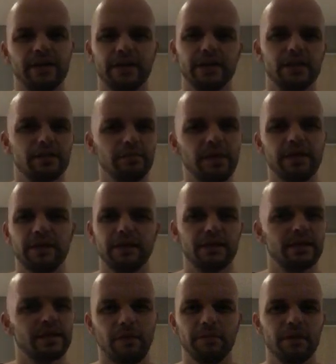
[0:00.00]
they smithing
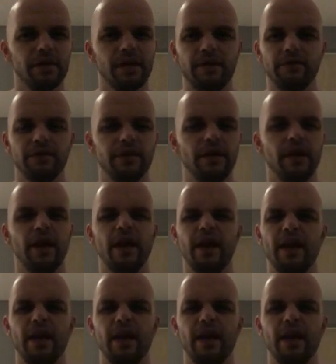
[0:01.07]
something every day,